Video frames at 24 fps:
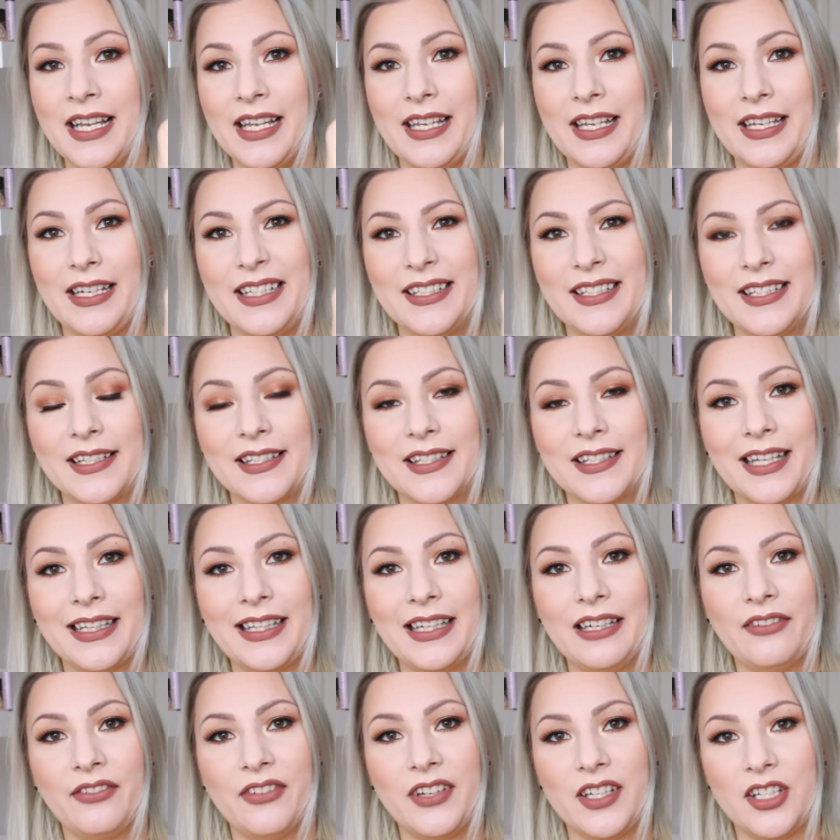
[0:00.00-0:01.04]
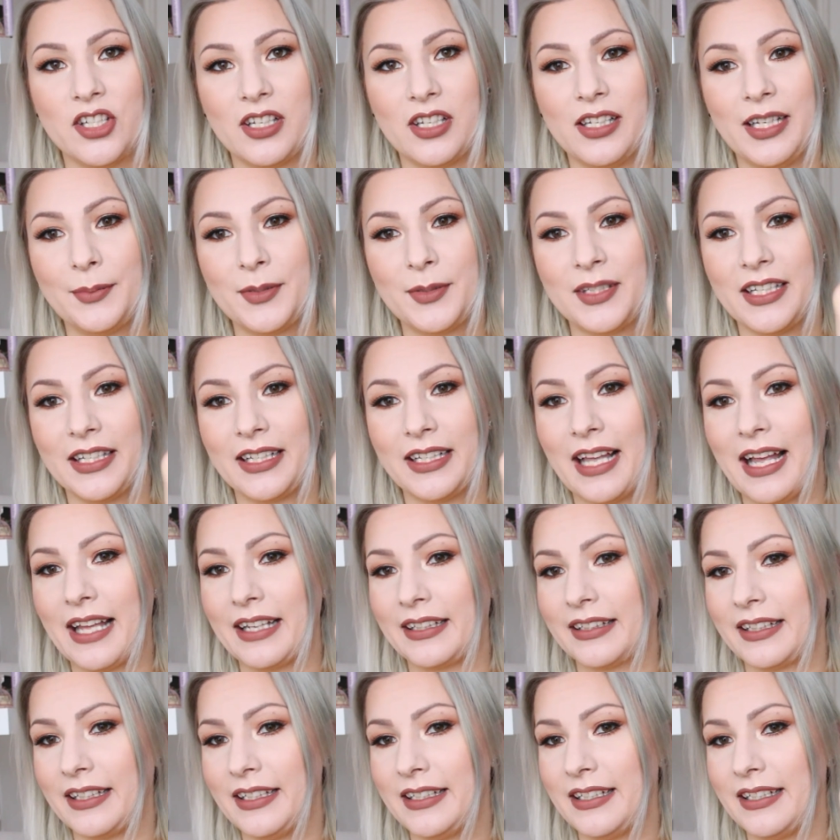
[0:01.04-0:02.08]
It is a satin finish lipstick
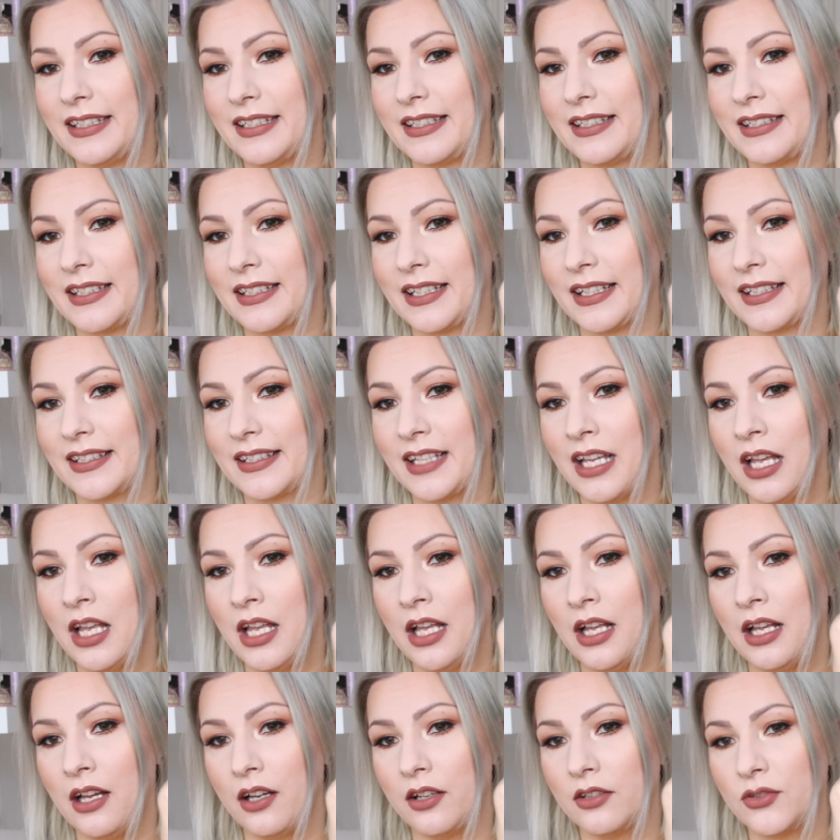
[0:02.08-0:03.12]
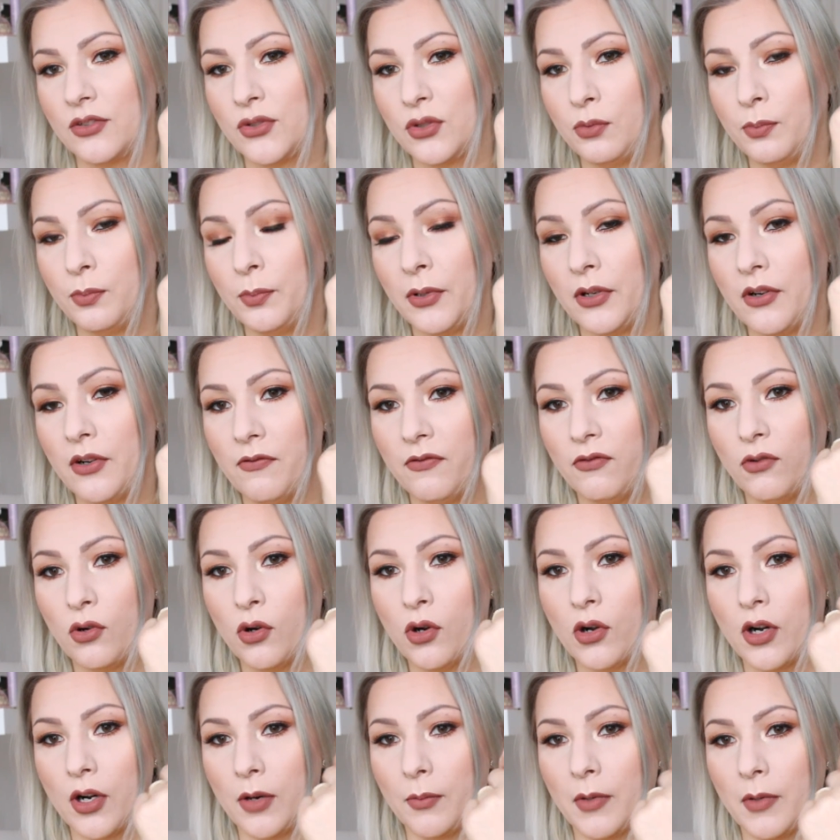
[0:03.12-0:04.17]
and it is this super
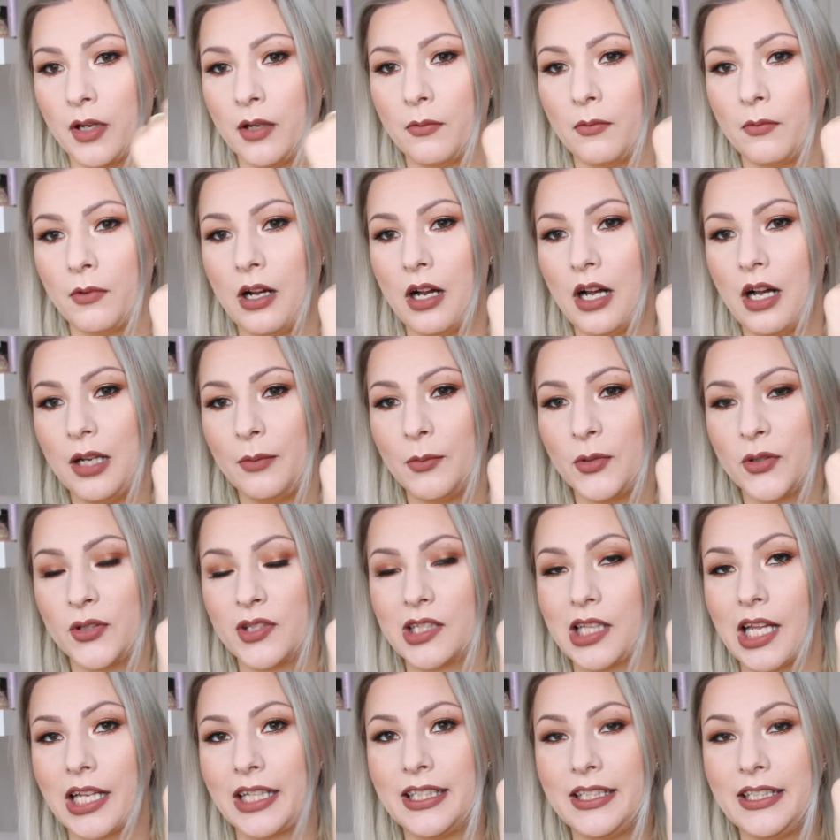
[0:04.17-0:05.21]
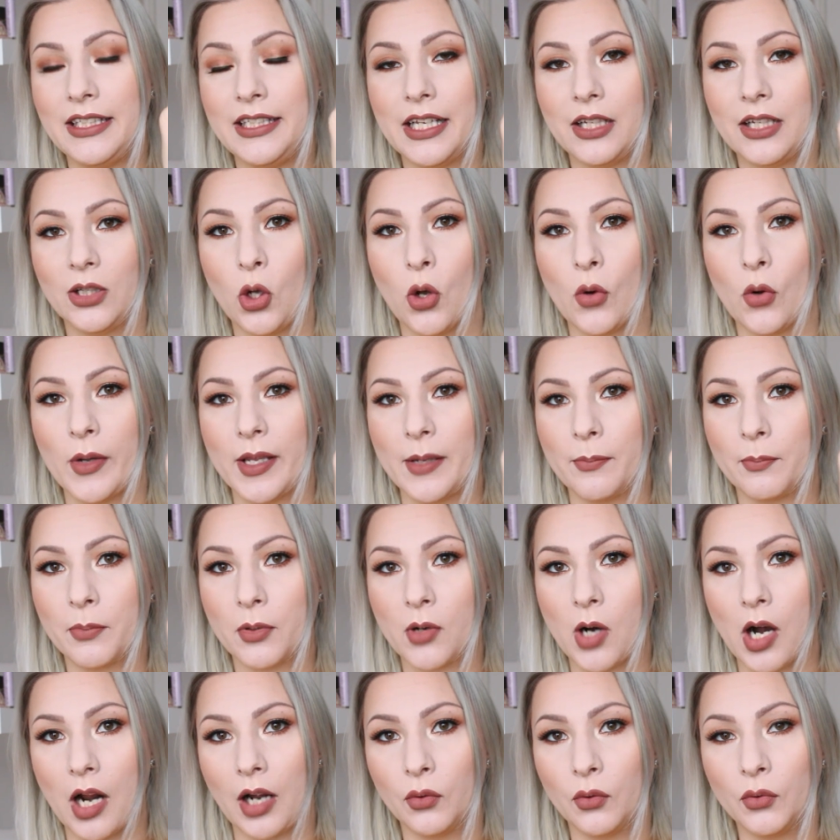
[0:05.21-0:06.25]
warm, almost like yellowy
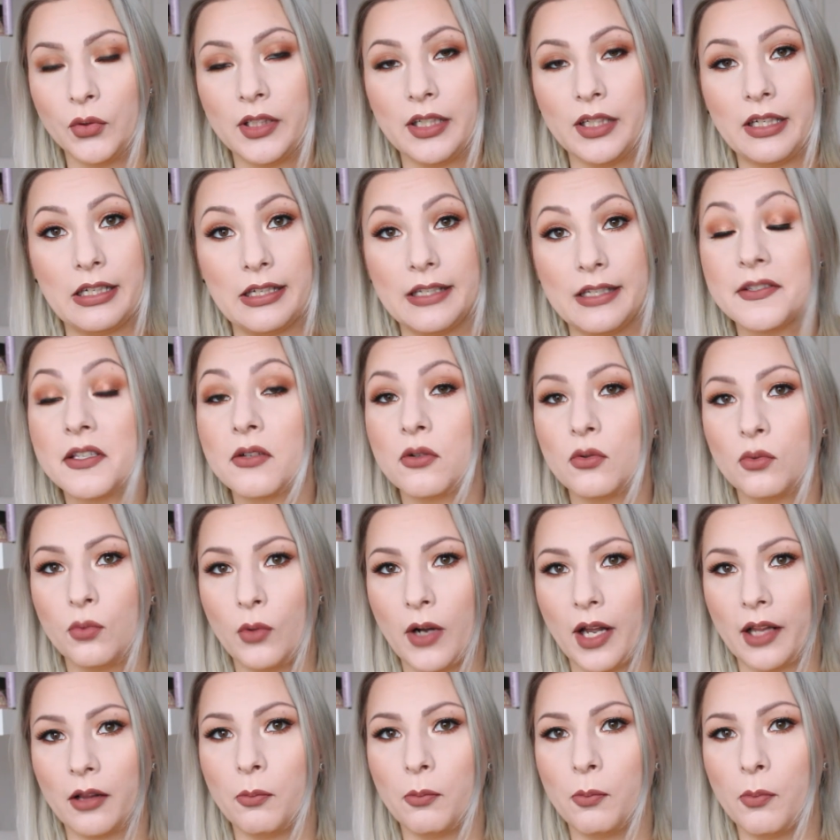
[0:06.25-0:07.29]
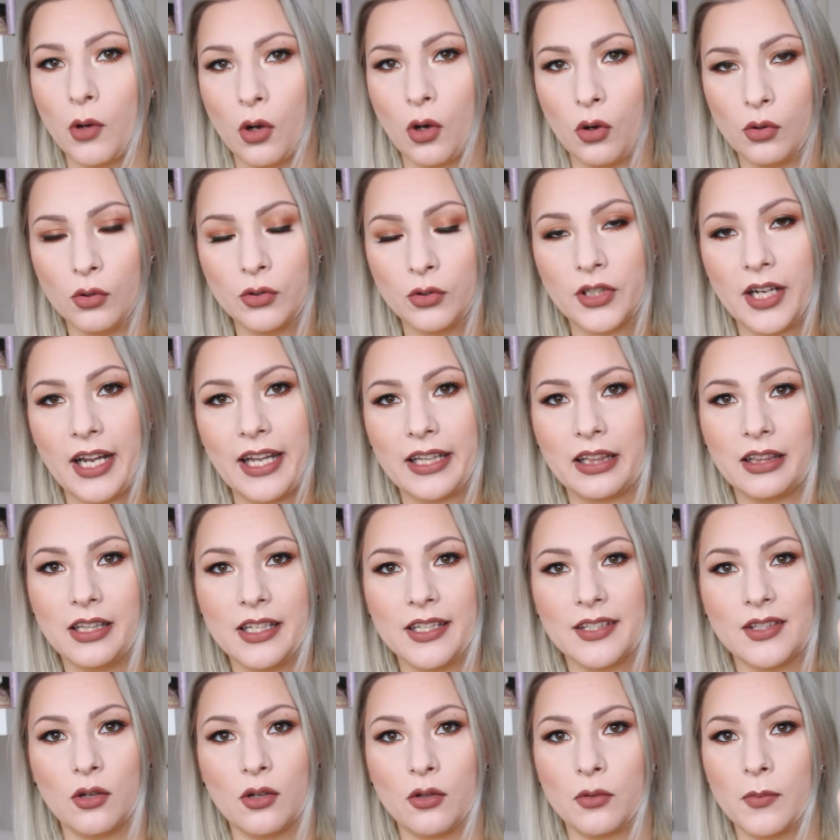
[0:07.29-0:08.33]
brown. It is quite bold, at
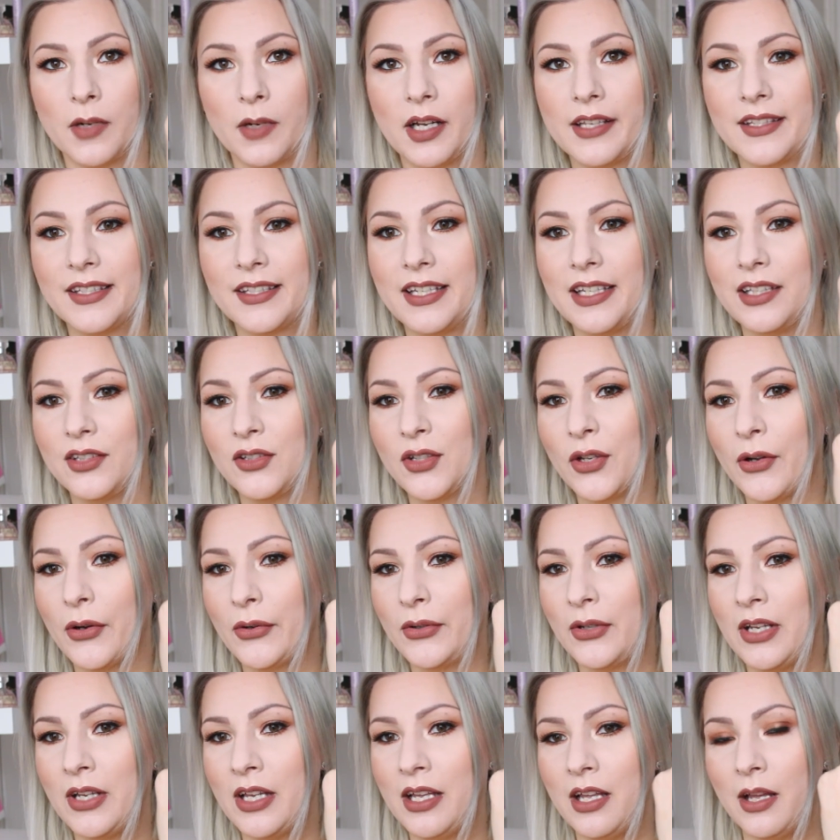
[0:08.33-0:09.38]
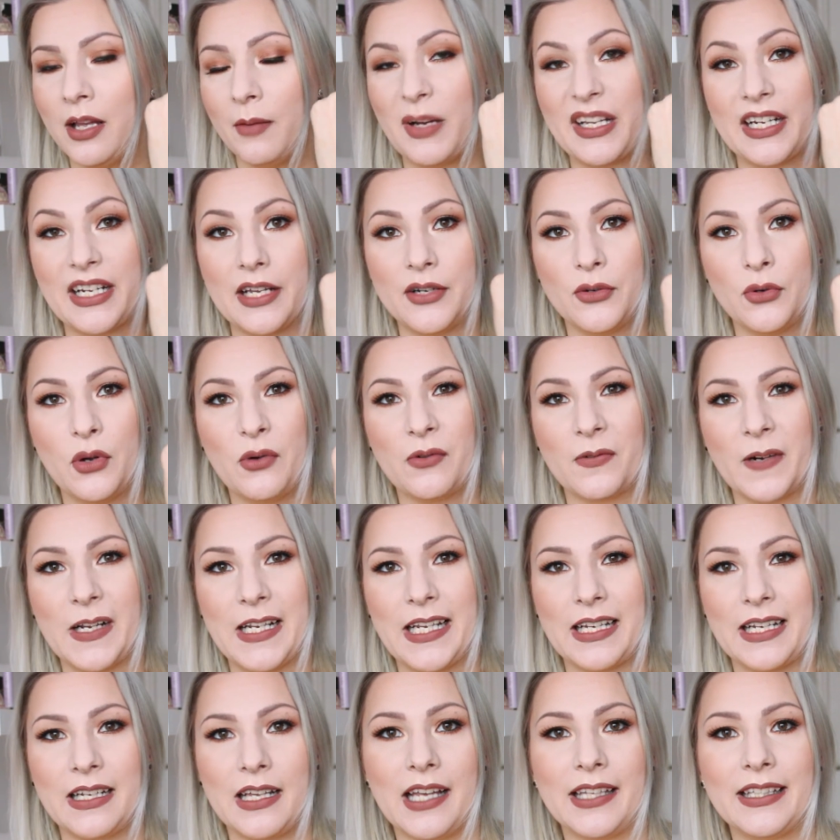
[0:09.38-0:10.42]
least on my skin tone, but I do
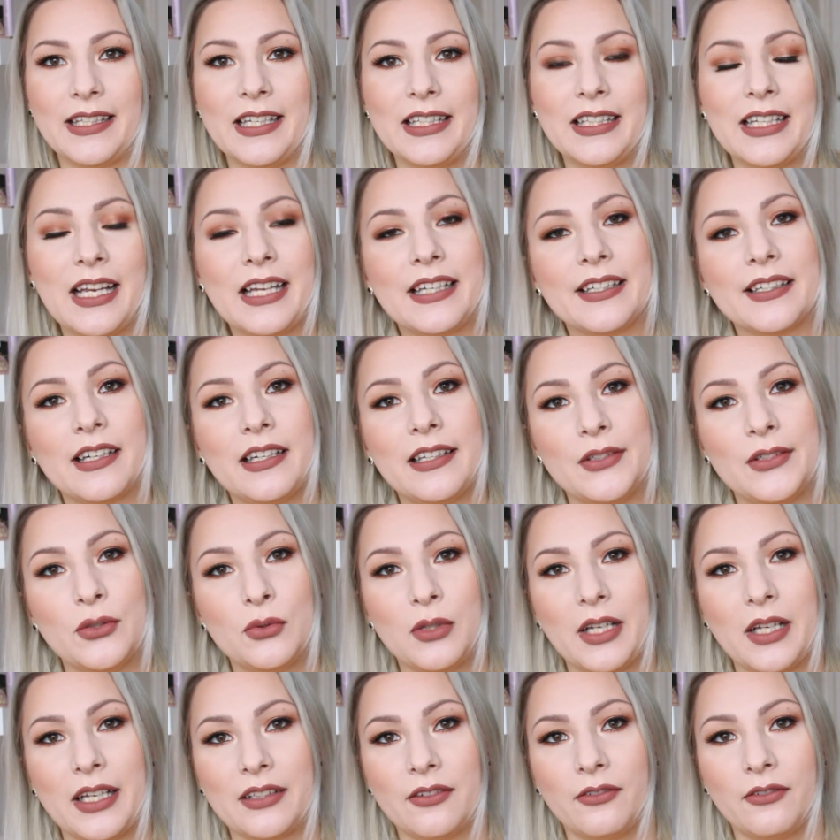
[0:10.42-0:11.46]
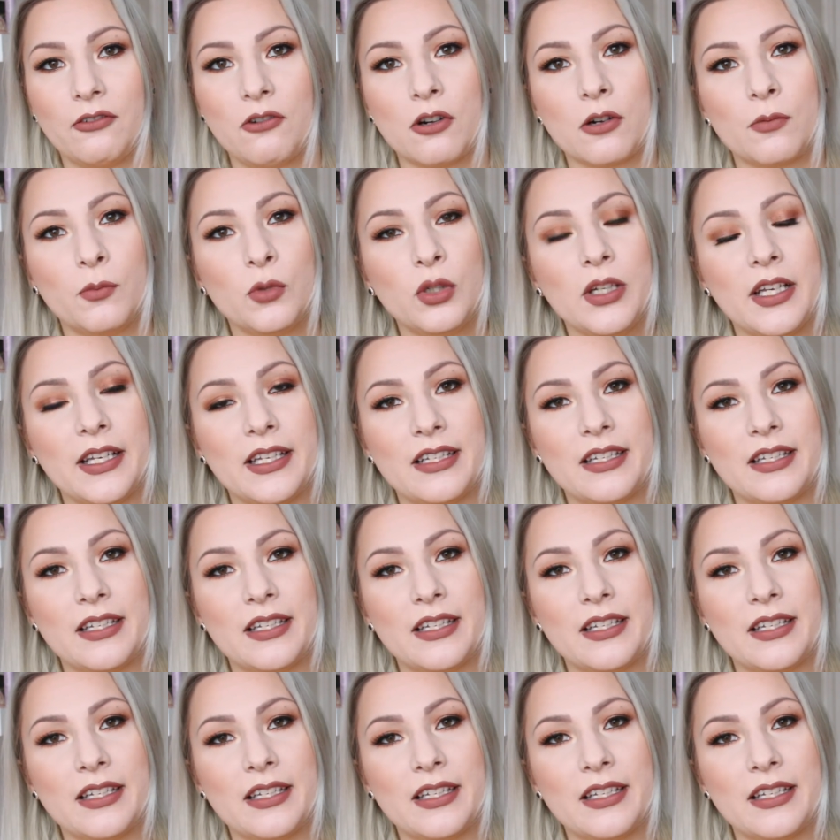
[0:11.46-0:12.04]
really like it and I do like the formula.